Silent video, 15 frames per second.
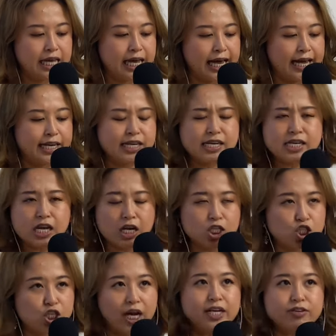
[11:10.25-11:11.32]
And
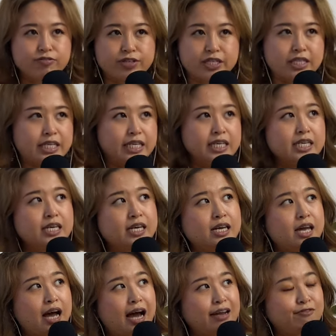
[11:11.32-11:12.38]
generally,
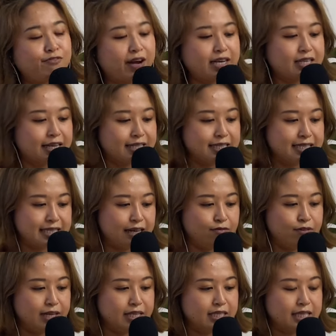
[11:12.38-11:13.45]
I find that
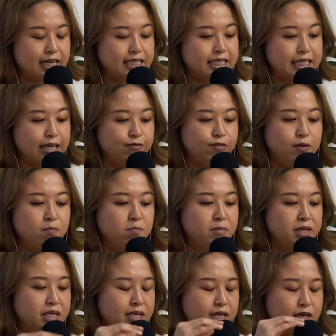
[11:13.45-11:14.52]
savings has given
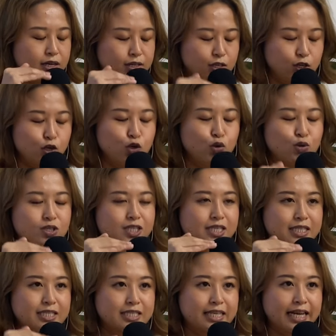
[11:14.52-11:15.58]
me a huge
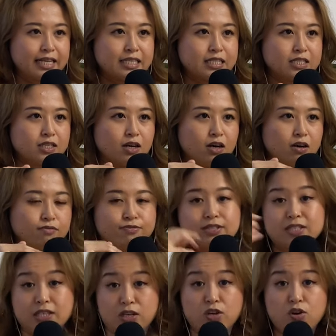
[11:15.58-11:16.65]
sense of
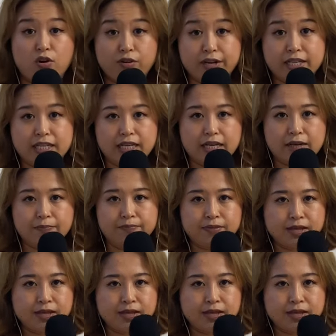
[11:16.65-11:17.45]
security.